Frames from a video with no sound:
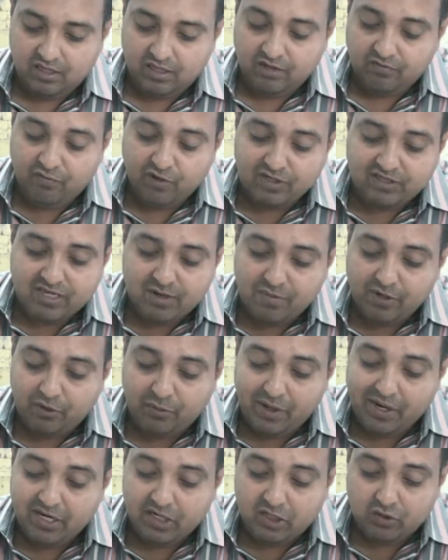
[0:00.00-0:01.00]
verse number
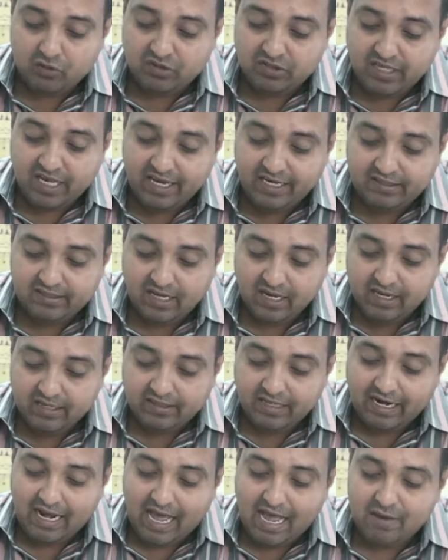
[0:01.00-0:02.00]
22 says
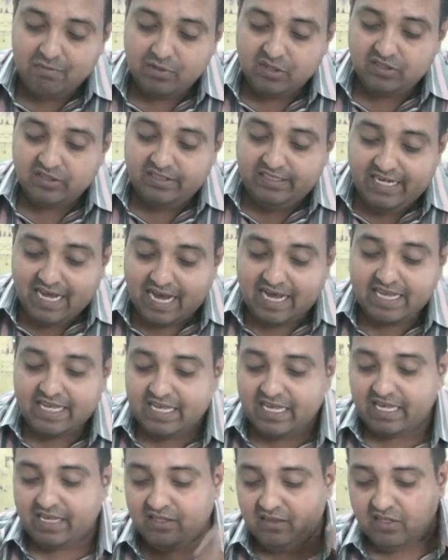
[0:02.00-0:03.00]
that I must
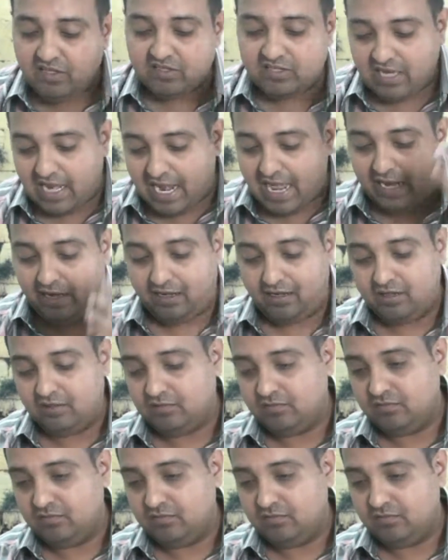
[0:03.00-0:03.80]
die in this land.